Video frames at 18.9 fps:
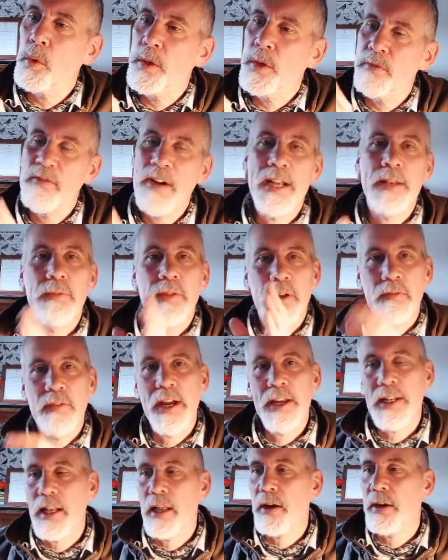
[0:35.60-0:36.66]
The
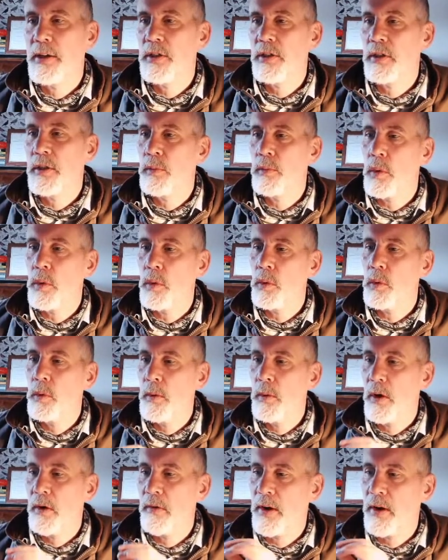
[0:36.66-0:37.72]
red line is the wall
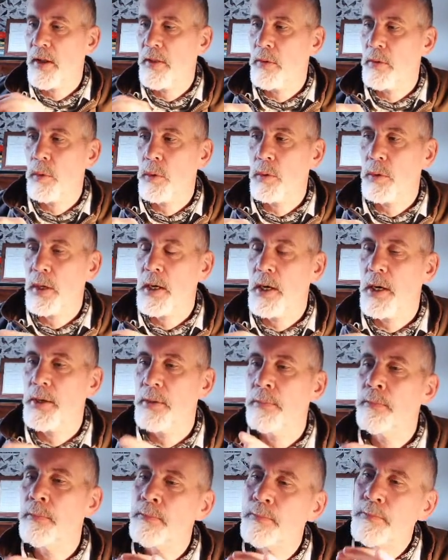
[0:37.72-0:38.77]
around the walled
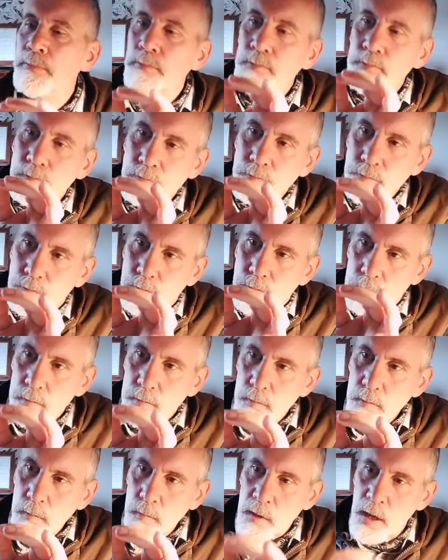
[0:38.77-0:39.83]
garden,
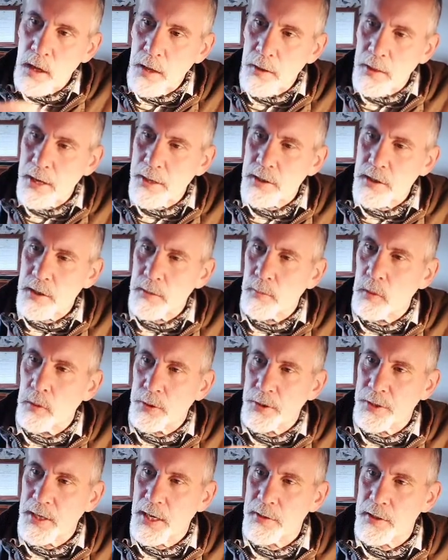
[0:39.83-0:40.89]
and that's the
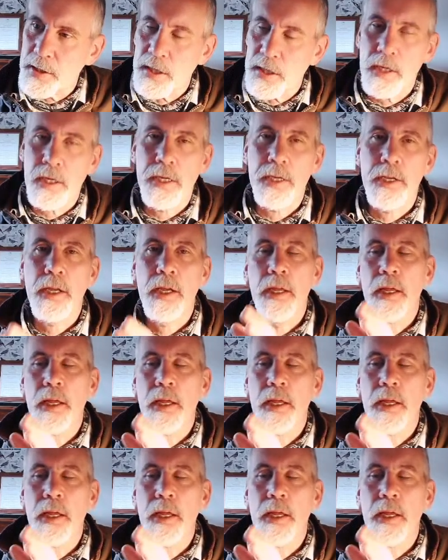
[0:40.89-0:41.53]
border down the side.